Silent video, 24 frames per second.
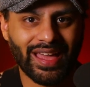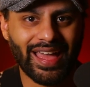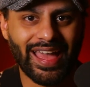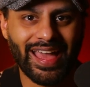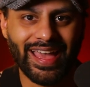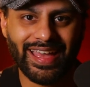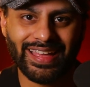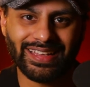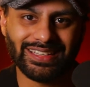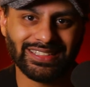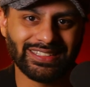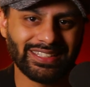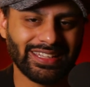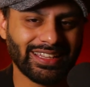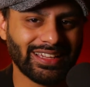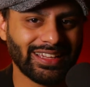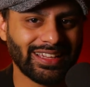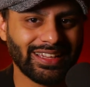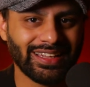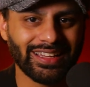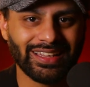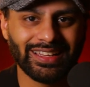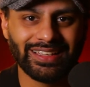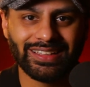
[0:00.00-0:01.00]
And
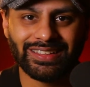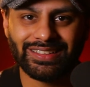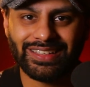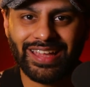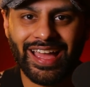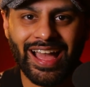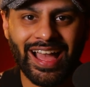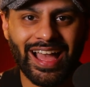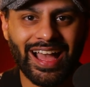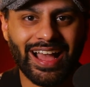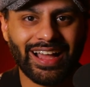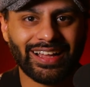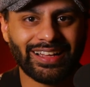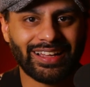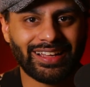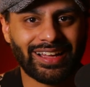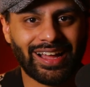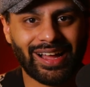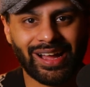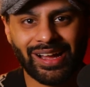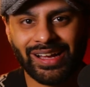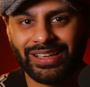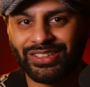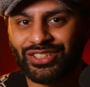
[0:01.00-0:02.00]
yeah,
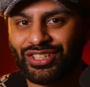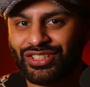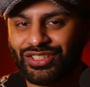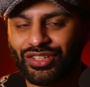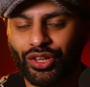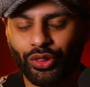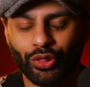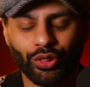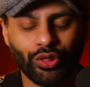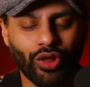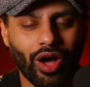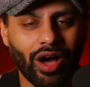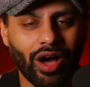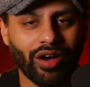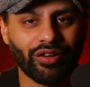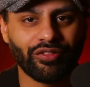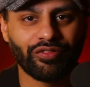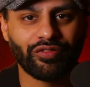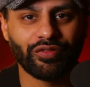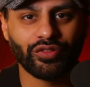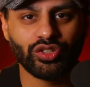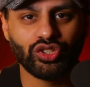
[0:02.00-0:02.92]
I just love